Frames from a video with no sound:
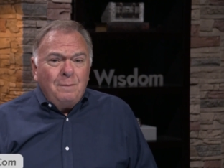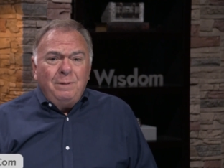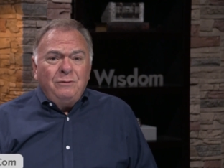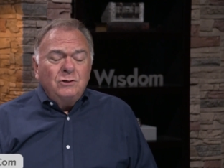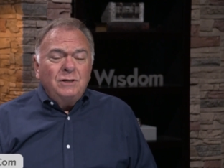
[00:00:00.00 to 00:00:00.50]

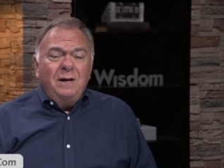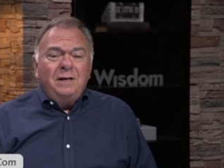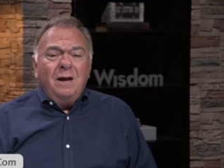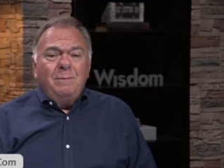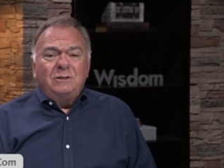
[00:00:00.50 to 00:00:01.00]
But there's going to
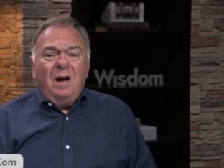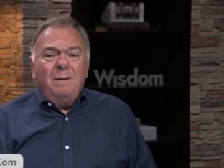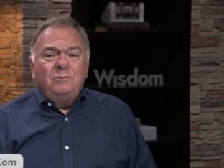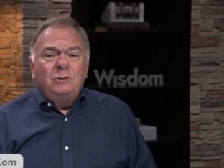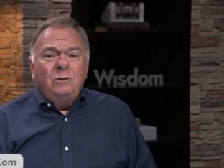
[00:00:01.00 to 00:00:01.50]
come a
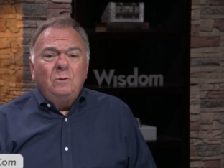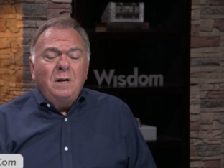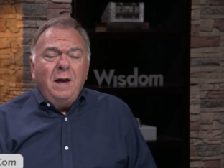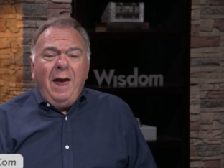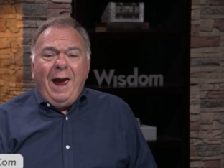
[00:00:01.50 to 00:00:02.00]
time too
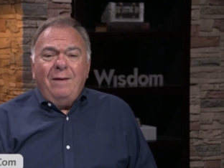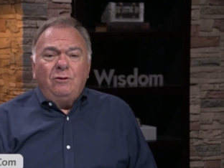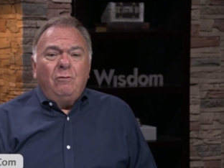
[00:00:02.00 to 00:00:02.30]
at the